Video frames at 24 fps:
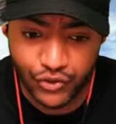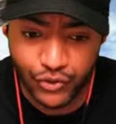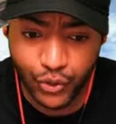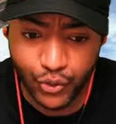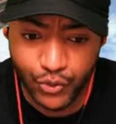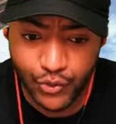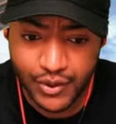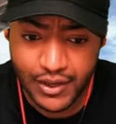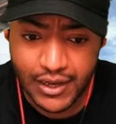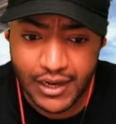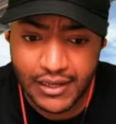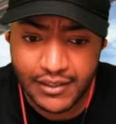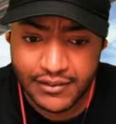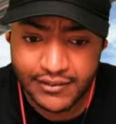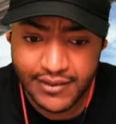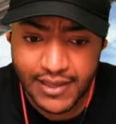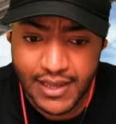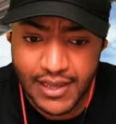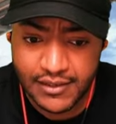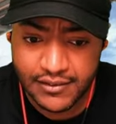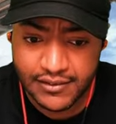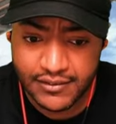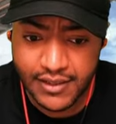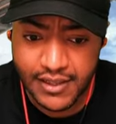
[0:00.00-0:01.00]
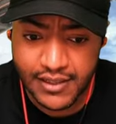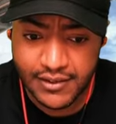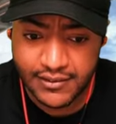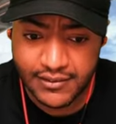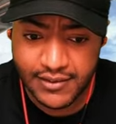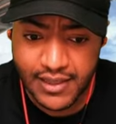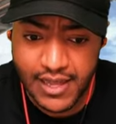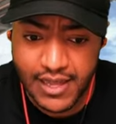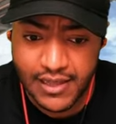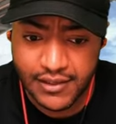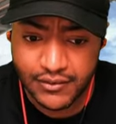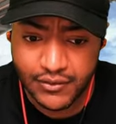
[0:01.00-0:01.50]
show you guys, as things
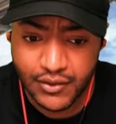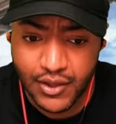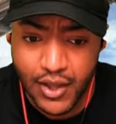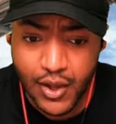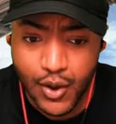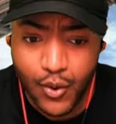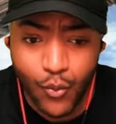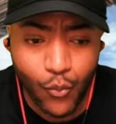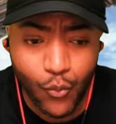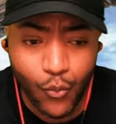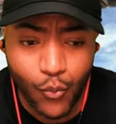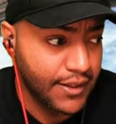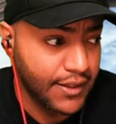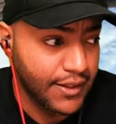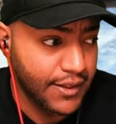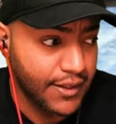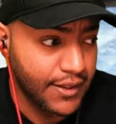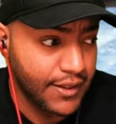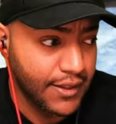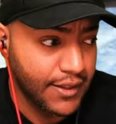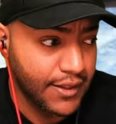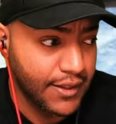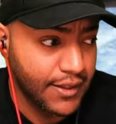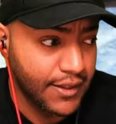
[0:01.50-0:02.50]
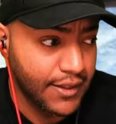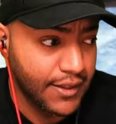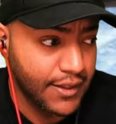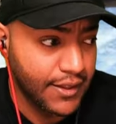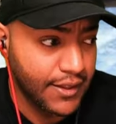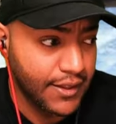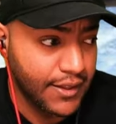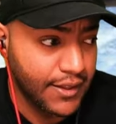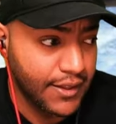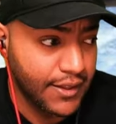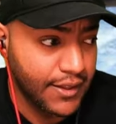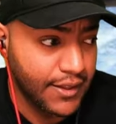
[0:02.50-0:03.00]
stands, what it looks
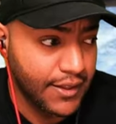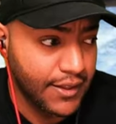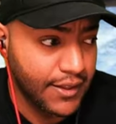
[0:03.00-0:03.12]
like.